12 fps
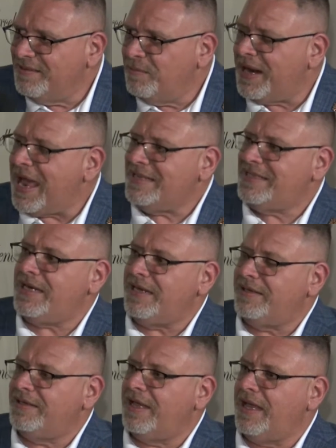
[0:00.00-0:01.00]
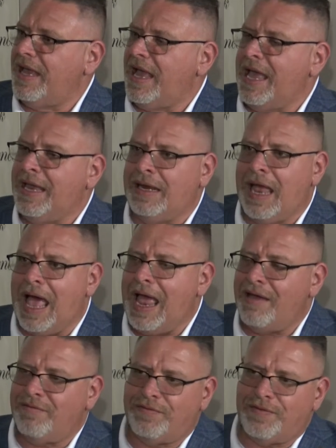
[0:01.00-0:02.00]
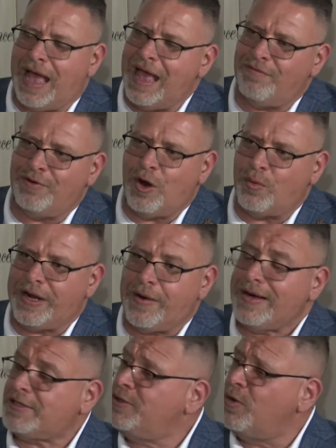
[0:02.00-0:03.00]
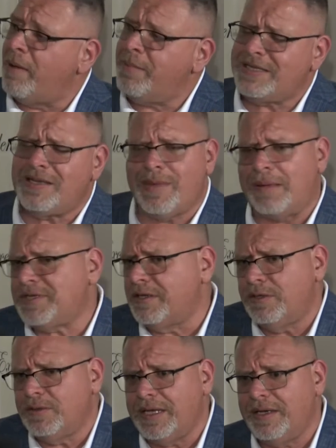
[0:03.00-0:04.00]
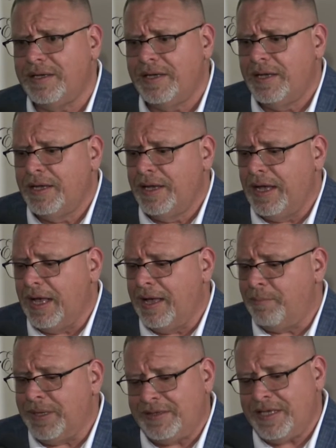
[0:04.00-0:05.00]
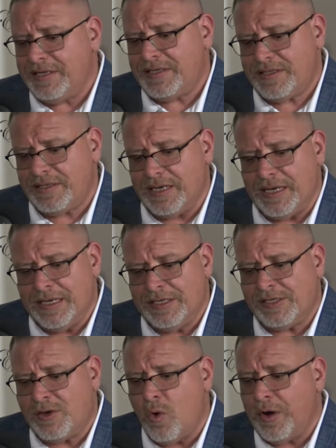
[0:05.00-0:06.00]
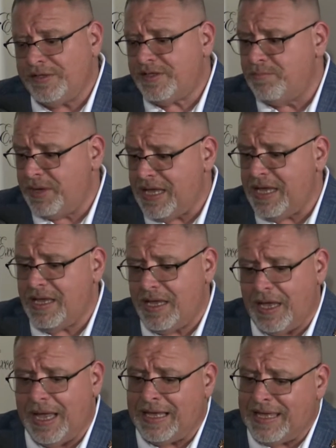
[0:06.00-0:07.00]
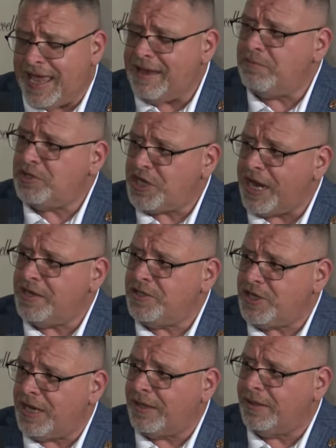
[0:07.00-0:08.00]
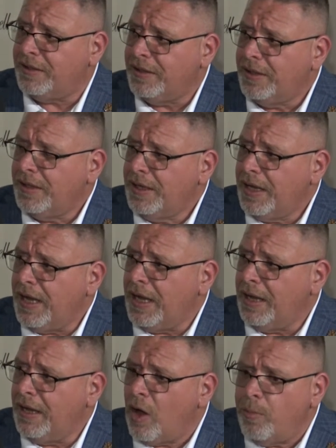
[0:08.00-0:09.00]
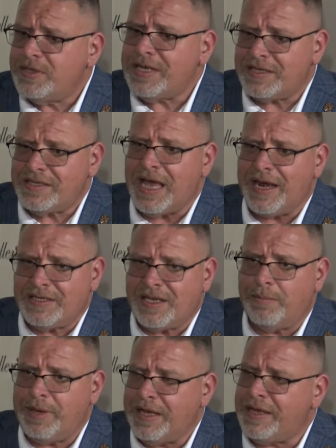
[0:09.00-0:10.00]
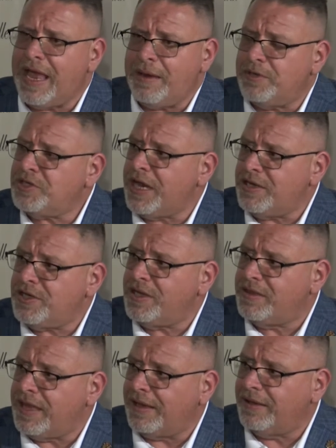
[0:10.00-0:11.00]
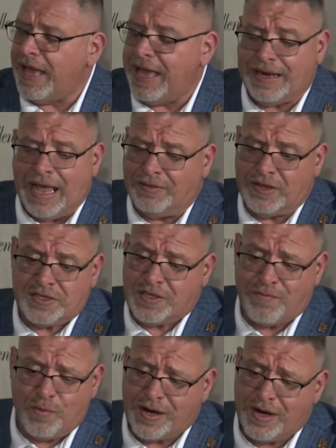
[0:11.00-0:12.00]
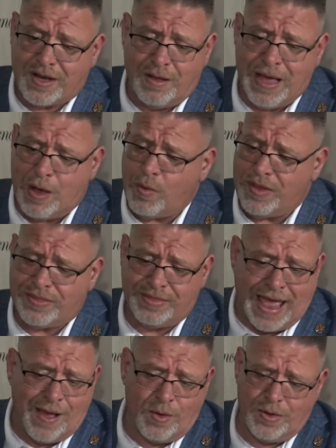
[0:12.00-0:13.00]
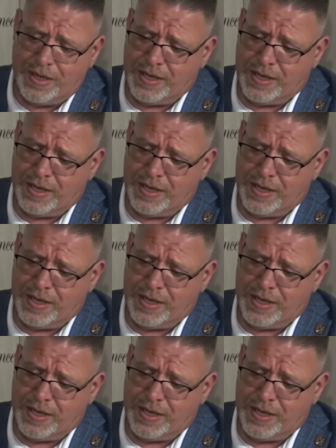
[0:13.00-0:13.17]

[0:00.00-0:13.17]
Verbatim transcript: but yeah. I did it and I have I have no regrets. Do I miss them? Absolutely. Uh, but this is going to be a game changing. Uh, Opus X Society is going to be a game changing thing, and and the stuff we're going to come out with now,